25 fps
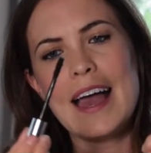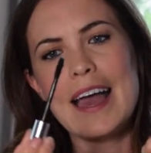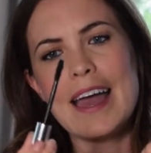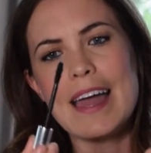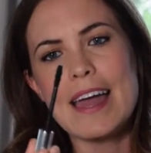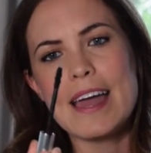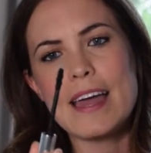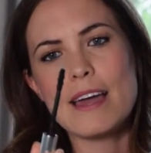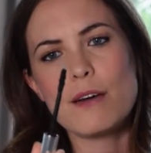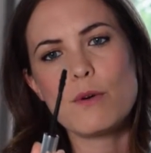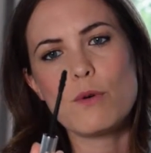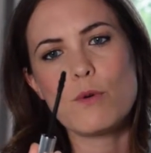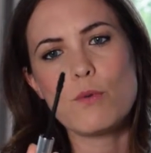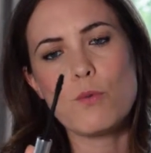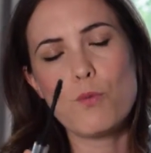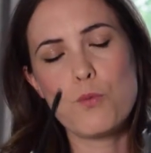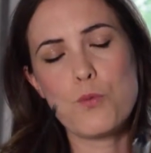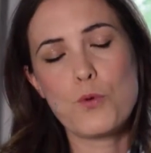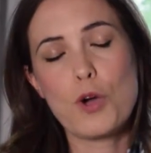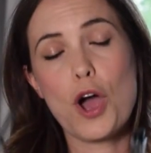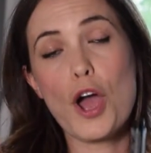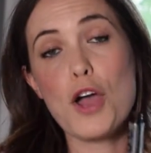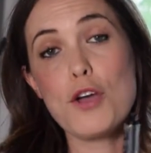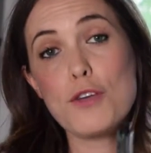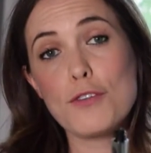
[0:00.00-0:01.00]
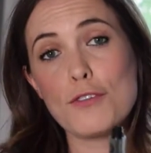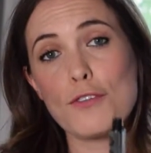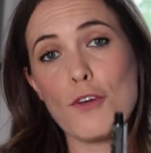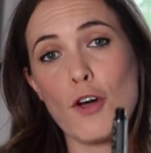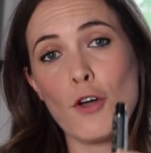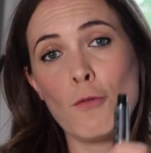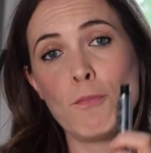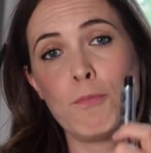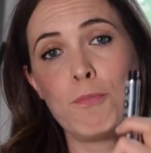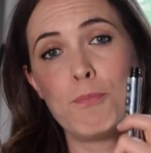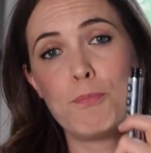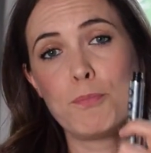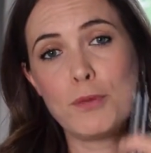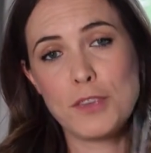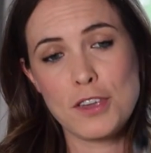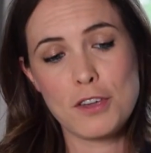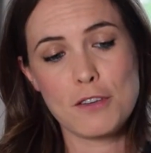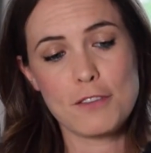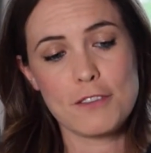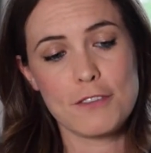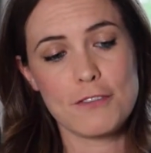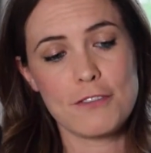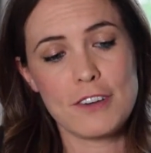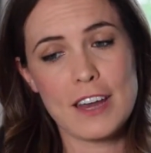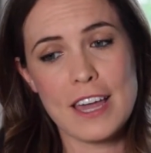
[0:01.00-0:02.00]
It goes on
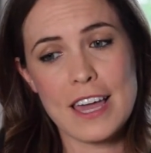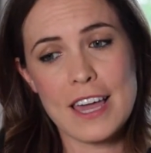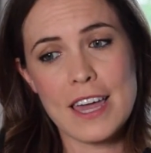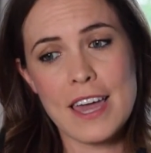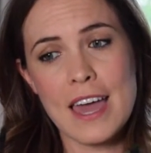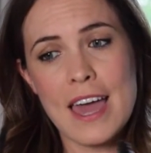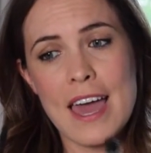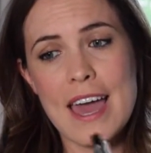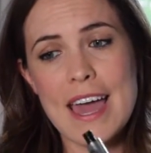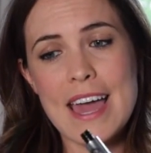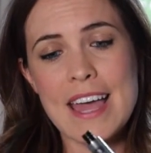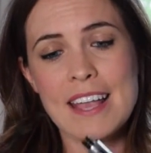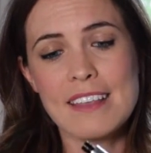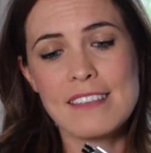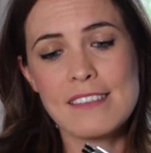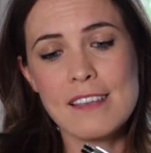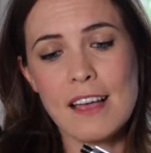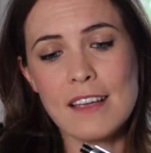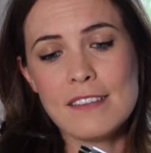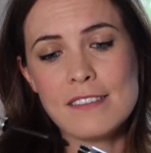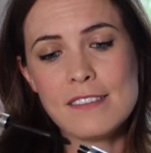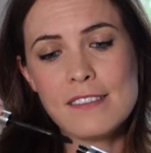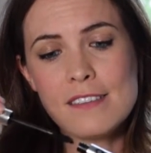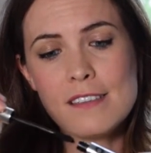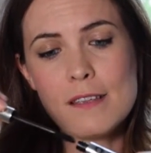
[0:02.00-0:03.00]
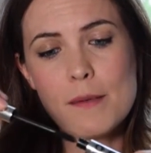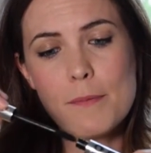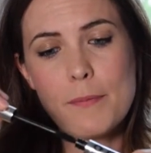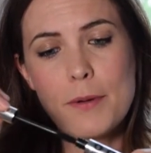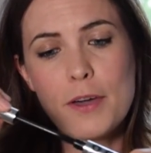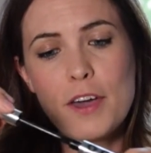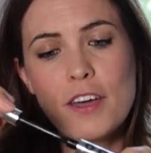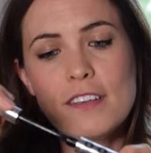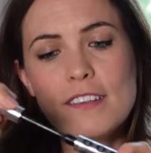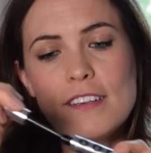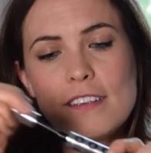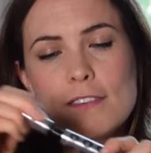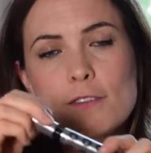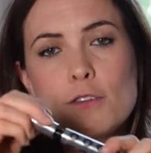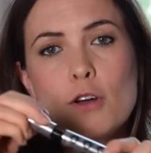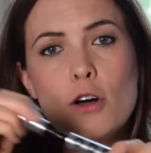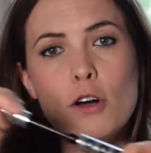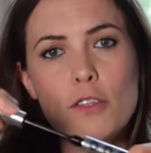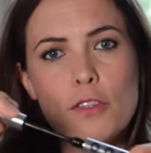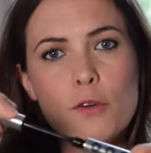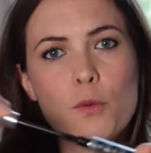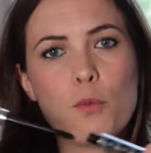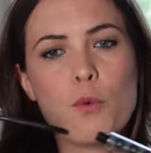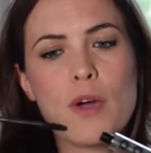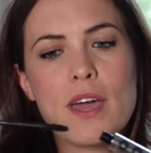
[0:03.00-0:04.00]
beautifully. It doesn't, because it's
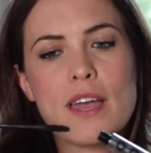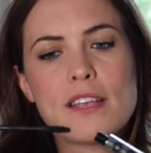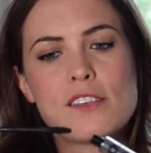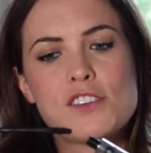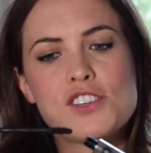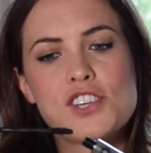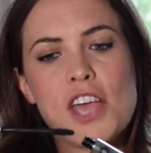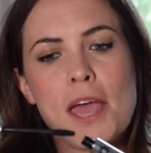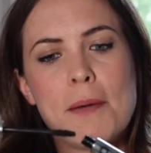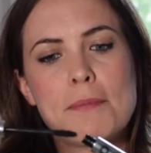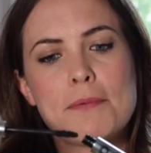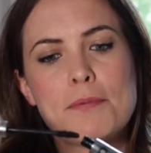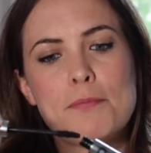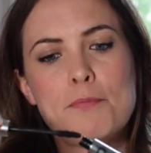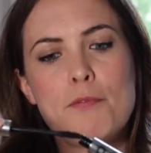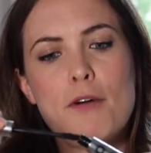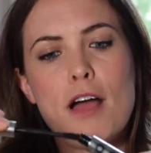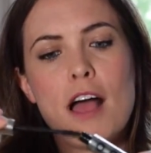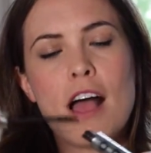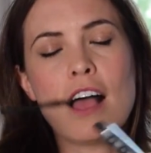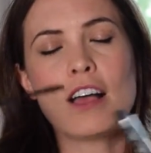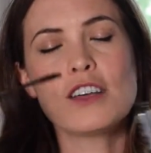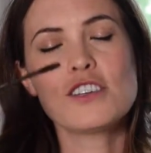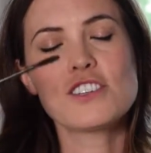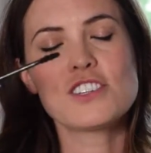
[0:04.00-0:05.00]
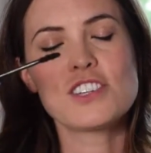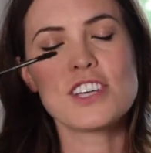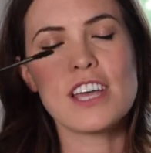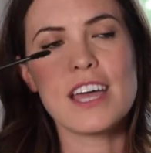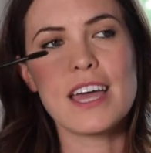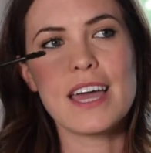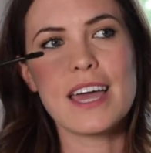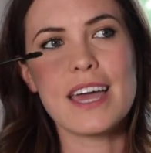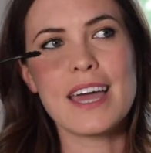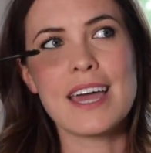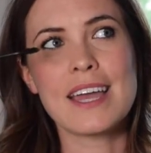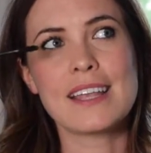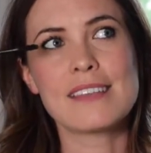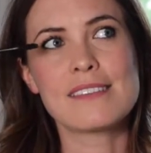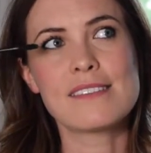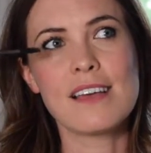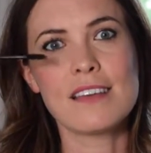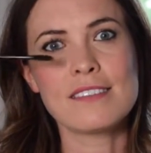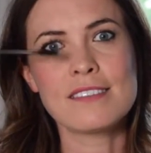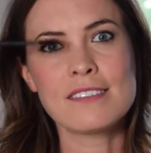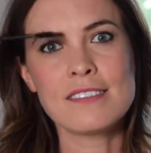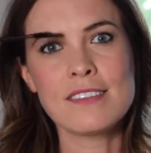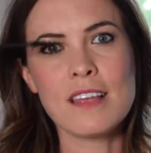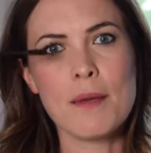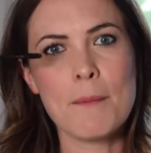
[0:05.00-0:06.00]
got the weird shaped brush, it
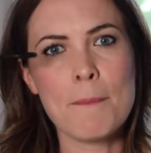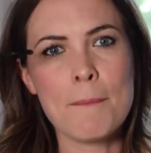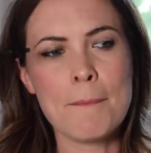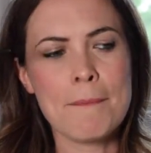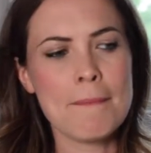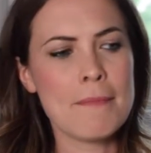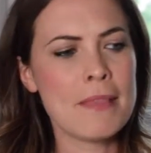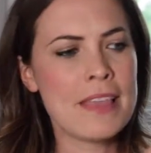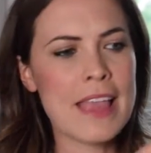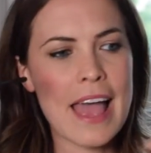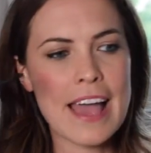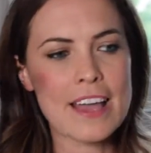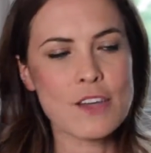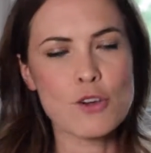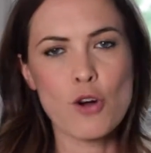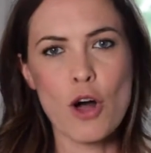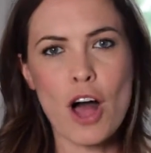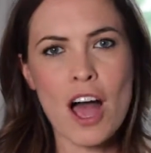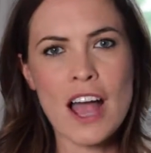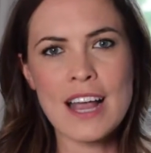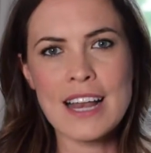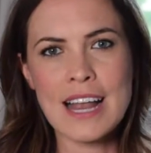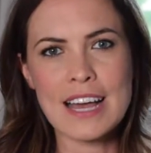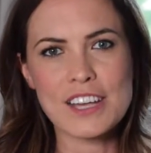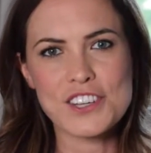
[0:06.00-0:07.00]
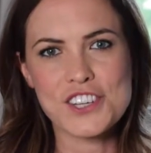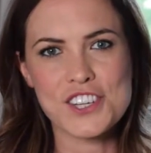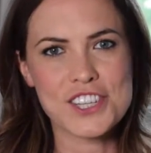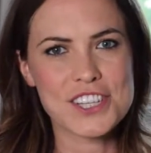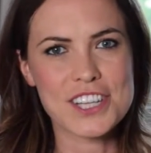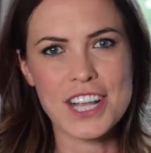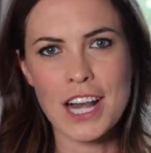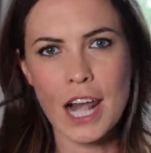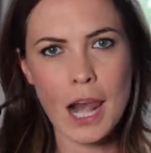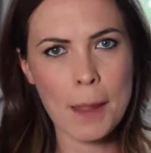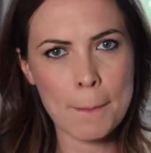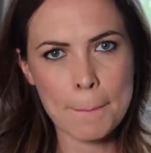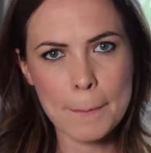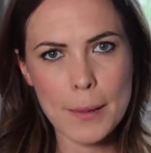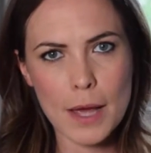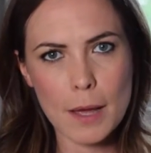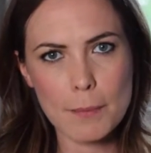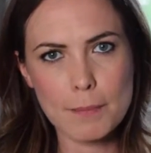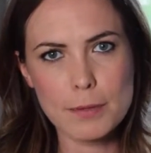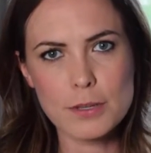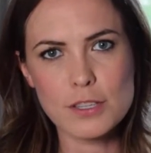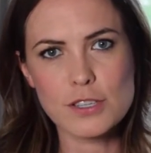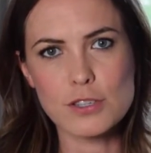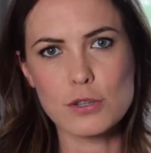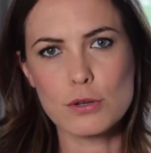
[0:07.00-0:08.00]
doesn't let your eyelashes clump
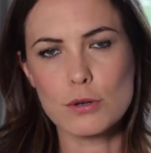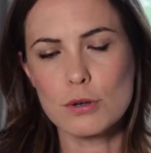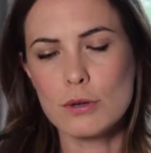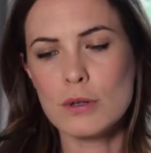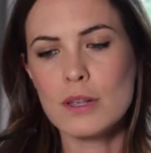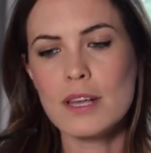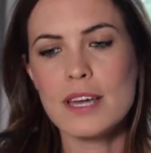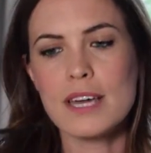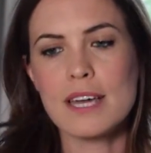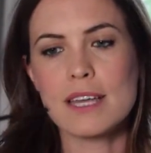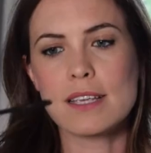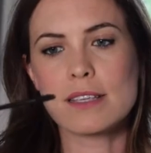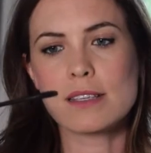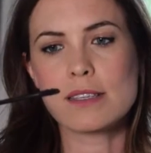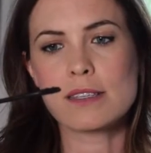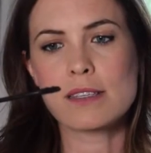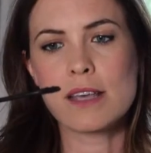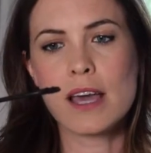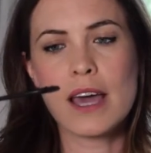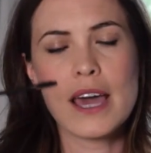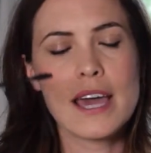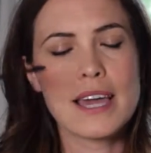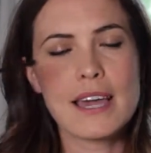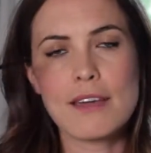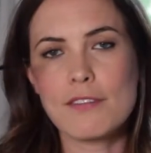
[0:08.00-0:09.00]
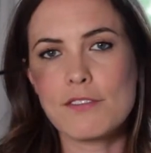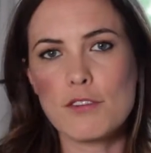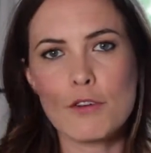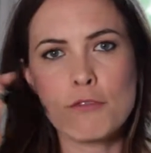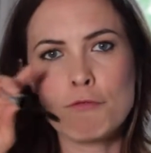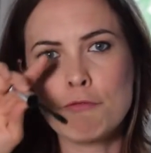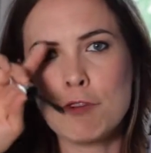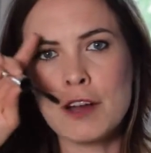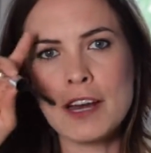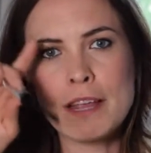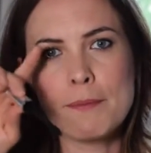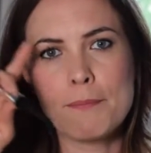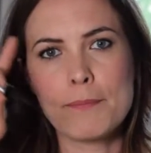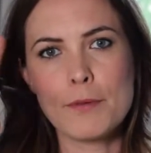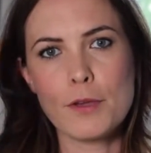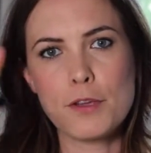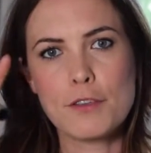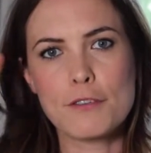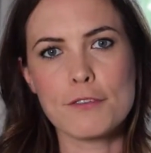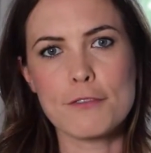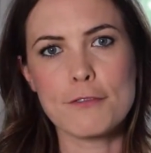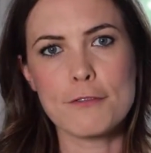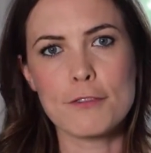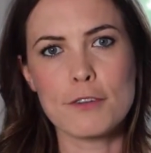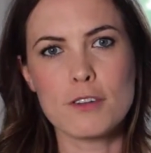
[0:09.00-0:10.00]
up at all. It gives you a really
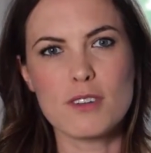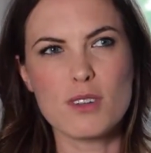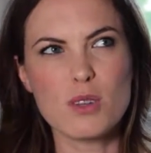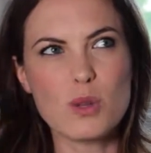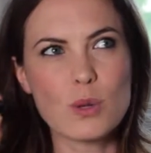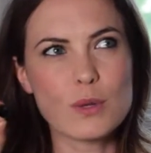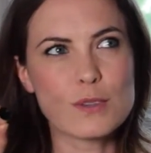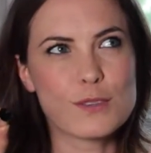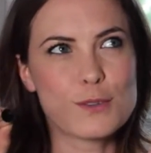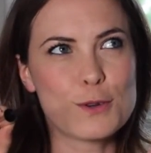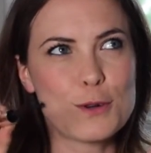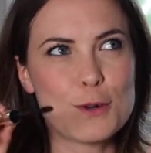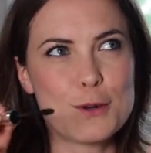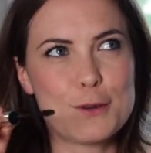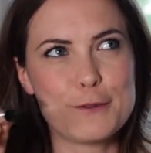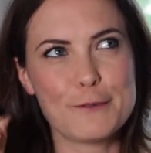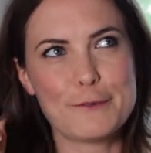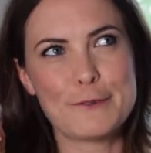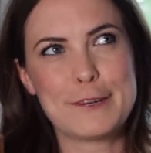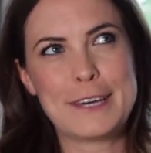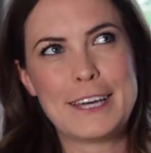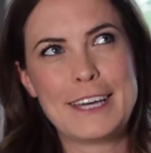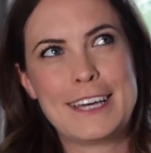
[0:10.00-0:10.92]
beautiful sort of